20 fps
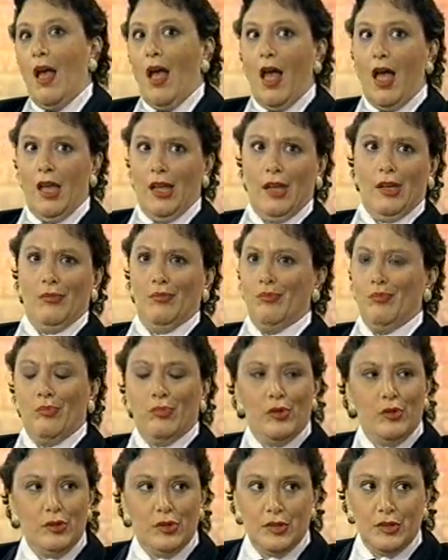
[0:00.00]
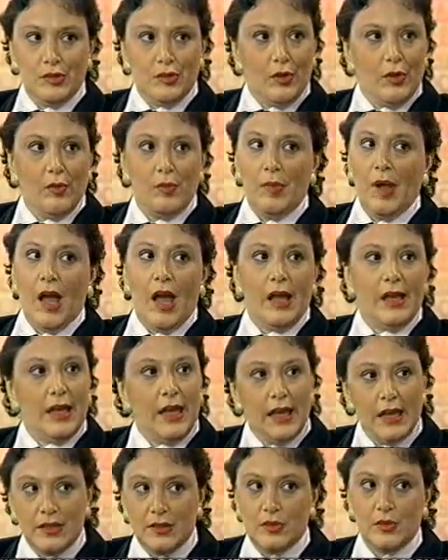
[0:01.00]
I had bruises all over me. I
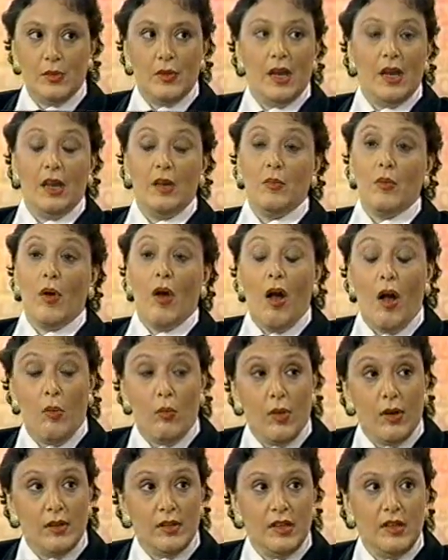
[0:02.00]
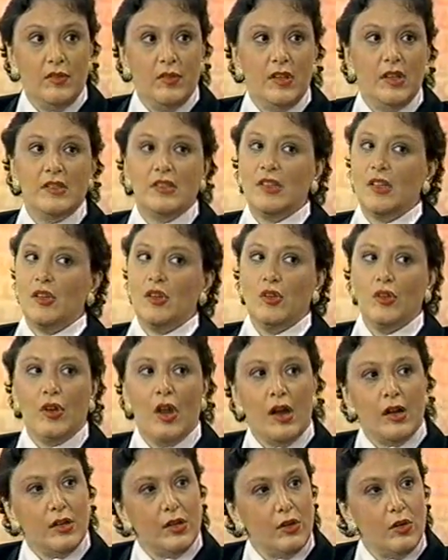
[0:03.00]
can't do it anymore. I want to leave you. He said, you're
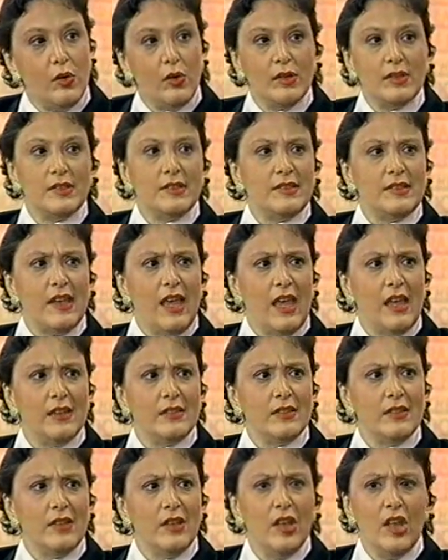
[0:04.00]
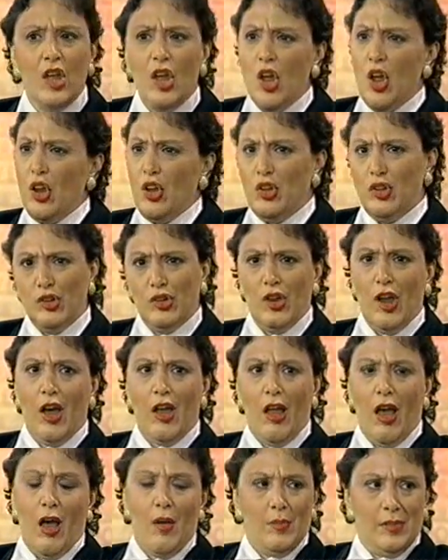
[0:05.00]
not going to cause a scandal.
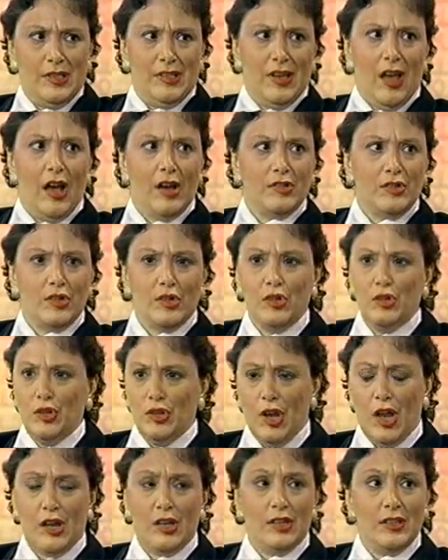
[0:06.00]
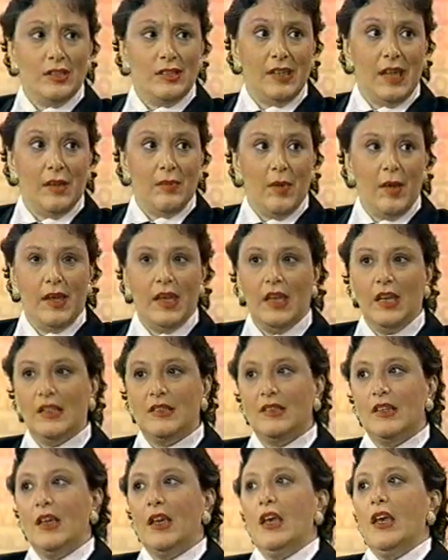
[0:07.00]
I'm a doctor. You're not going to take my kids.
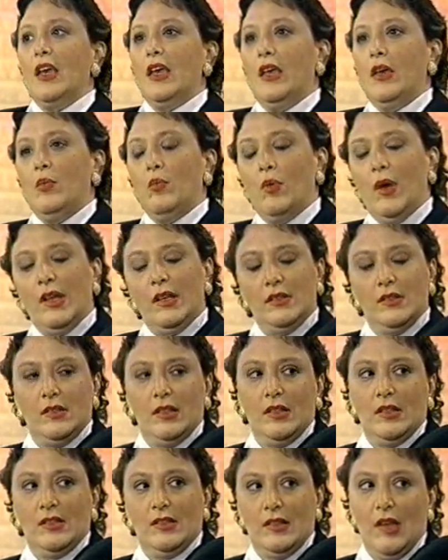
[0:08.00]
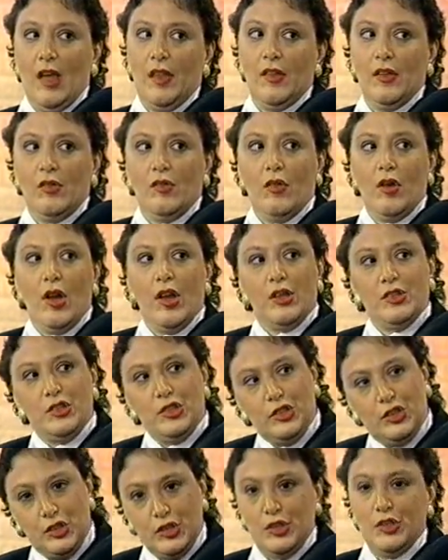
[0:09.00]
He went to the side of the garage,
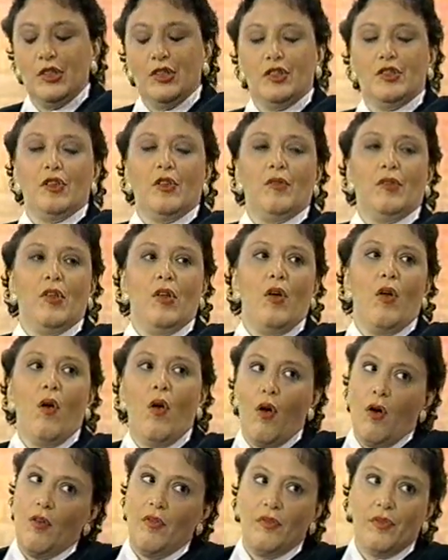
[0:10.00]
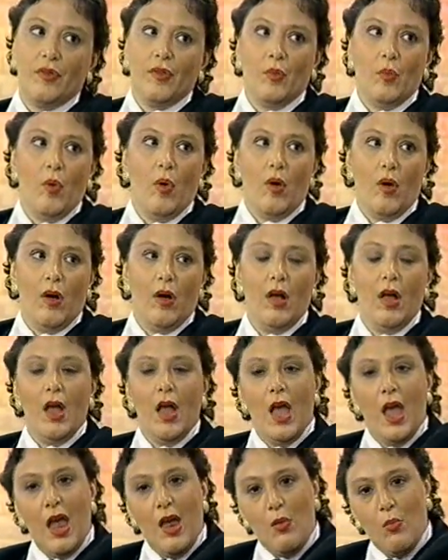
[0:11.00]
took the shovel off the wall,
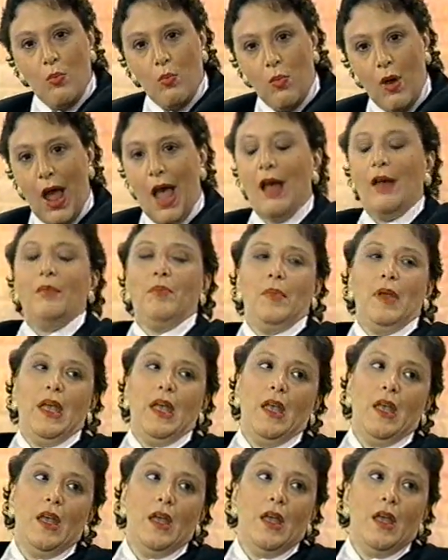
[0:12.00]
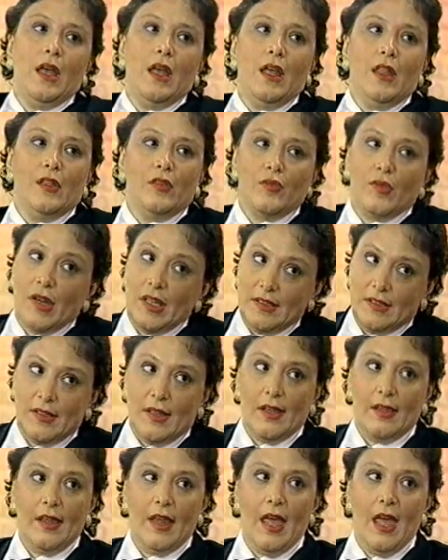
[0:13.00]
and whacked me in the right
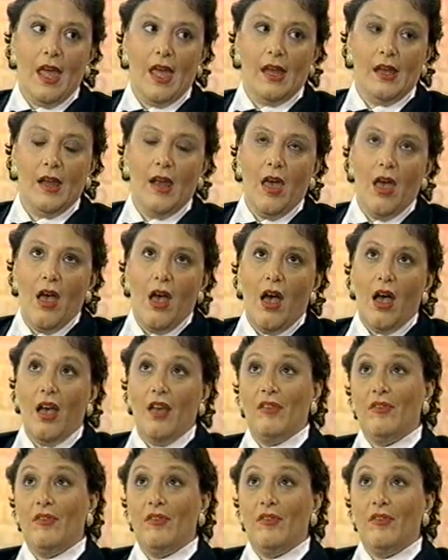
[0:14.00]
side of the head. I